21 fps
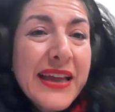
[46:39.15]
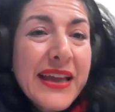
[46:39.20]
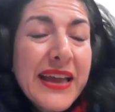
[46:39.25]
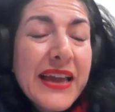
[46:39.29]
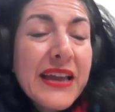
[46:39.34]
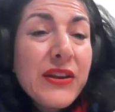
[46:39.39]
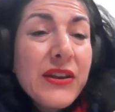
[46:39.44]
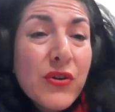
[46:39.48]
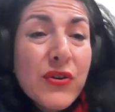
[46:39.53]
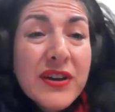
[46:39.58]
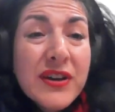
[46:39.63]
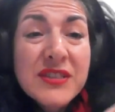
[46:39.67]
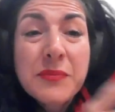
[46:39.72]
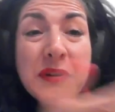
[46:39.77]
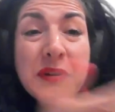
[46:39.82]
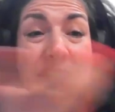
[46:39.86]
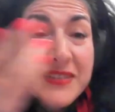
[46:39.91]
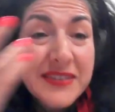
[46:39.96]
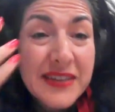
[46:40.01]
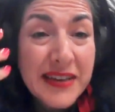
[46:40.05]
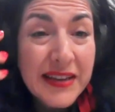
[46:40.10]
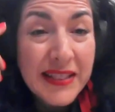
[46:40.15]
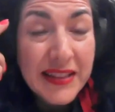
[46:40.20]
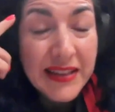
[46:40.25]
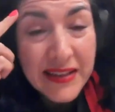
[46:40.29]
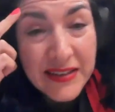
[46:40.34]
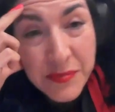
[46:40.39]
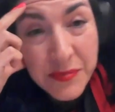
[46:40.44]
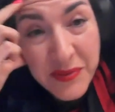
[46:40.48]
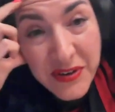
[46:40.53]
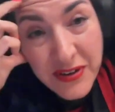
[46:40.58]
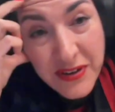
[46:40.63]
in your experience and in the
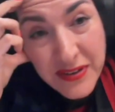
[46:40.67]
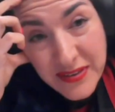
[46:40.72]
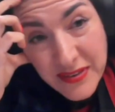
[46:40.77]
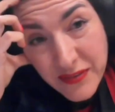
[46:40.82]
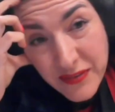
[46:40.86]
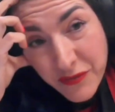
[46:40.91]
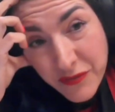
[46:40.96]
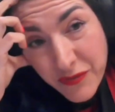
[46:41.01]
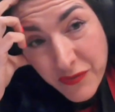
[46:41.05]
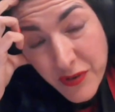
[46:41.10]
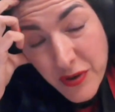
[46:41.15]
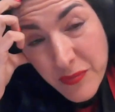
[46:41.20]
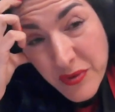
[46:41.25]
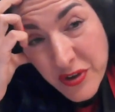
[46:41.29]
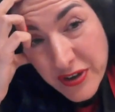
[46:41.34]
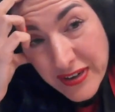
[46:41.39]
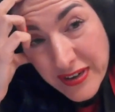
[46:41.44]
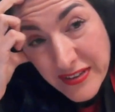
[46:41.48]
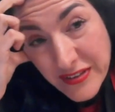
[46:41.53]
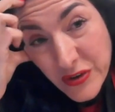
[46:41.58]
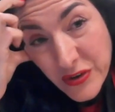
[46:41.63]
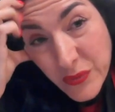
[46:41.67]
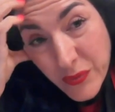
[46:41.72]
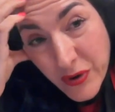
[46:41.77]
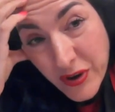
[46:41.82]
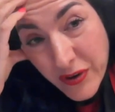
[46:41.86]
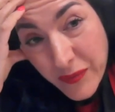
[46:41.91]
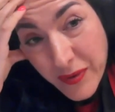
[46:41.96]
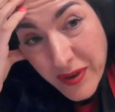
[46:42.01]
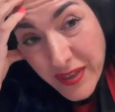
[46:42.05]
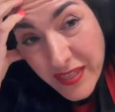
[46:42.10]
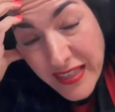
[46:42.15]
experience of communities you
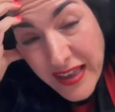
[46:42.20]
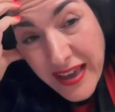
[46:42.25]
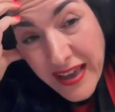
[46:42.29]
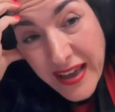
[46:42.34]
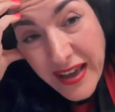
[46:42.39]
work with,